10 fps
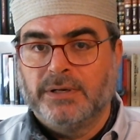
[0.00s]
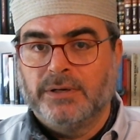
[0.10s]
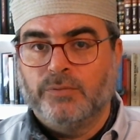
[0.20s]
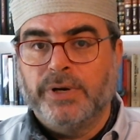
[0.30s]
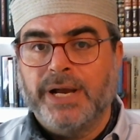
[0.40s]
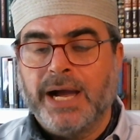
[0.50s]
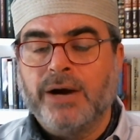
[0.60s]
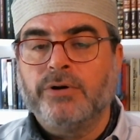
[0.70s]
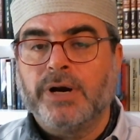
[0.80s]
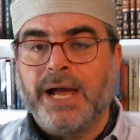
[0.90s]
When
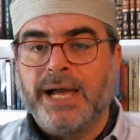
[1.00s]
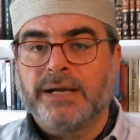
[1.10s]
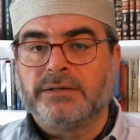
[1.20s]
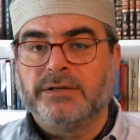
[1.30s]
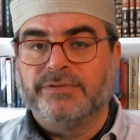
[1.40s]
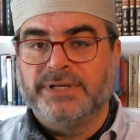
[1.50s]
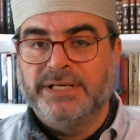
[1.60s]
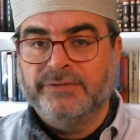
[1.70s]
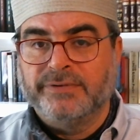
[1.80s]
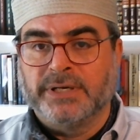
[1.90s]
our act of
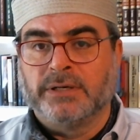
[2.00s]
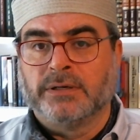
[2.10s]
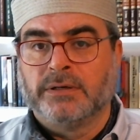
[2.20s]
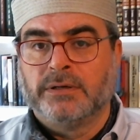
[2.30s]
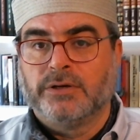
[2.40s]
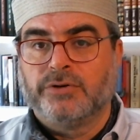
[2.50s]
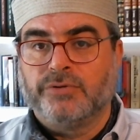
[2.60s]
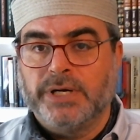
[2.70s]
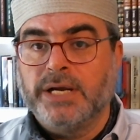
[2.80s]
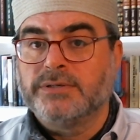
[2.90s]
giving
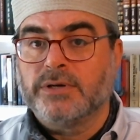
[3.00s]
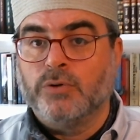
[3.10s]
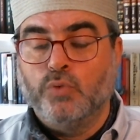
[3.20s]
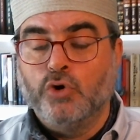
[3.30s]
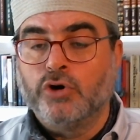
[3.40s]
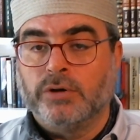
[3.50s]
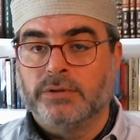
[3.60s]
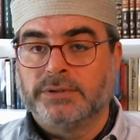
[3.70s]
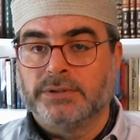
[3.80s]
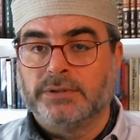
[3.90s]
creates a world
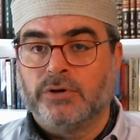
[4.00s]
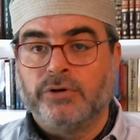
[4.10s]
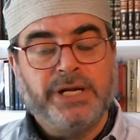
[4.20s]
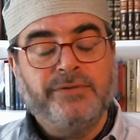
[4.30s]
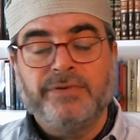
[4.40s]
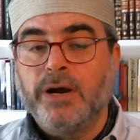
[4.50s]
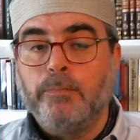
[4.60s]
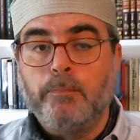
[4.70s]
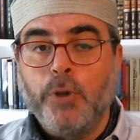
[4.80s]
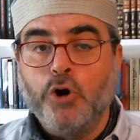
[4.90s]
or even a
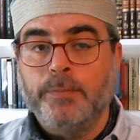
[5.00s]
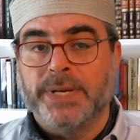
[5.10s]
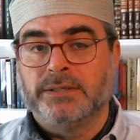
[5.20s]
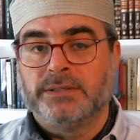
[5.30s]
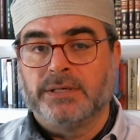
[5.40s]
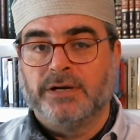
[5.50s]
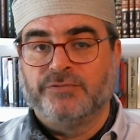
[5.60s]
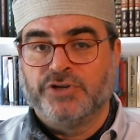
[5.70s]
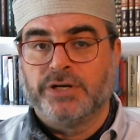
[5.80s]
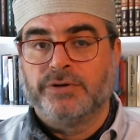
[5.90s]
moment of
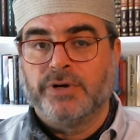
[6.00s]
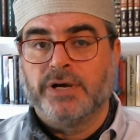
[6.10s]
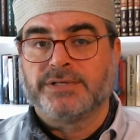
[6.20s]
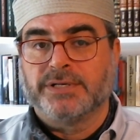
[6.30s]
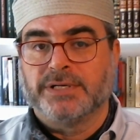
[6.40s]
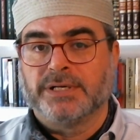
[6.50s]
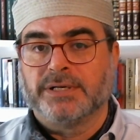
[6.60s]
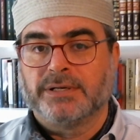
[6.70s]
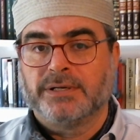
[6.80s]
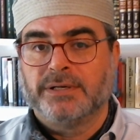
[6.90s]
generosity,
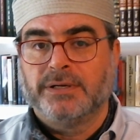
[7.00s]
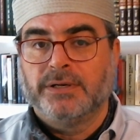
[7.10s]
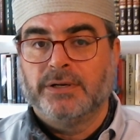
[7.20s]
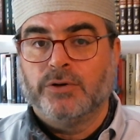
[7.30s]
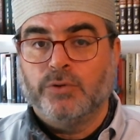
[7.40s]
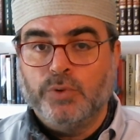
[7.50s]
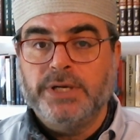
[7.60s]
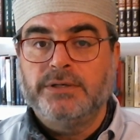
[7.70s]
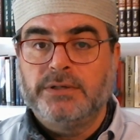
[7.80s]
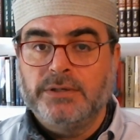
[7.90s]

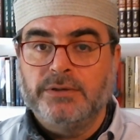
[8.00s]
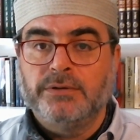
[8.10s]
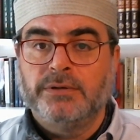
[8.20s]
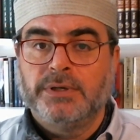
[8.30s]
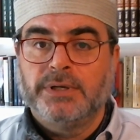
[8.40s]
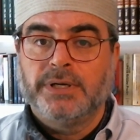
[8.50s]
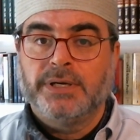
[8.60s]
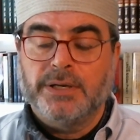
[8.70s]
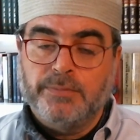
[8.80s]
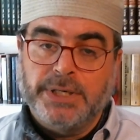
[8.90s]
we too
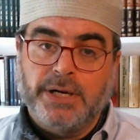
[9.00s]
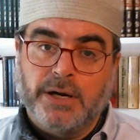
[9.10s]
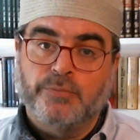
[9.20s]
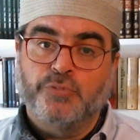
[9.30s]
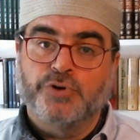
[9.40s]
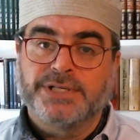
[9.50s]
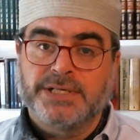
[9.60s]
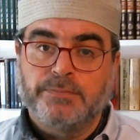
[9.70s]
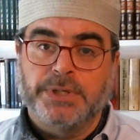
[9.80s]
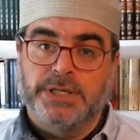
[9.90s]
can become
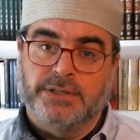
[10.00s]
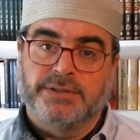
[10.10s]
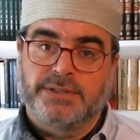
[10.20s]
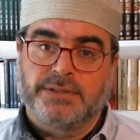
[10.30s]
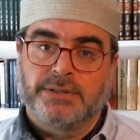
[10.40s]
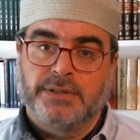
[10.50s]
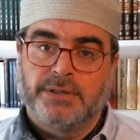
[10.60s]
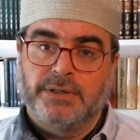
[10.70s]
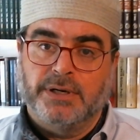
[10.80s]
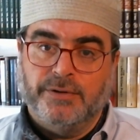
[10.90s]
recipients
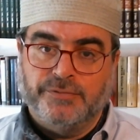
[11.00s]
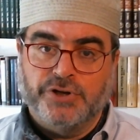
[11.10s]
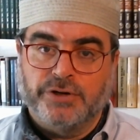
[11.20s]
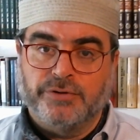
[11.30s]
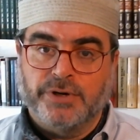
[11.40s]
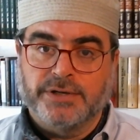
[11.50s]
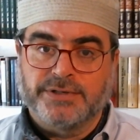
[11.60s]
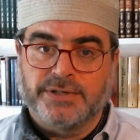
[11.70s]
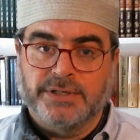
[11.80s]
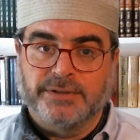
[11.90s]
of
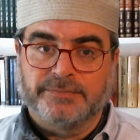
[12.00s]
generosity.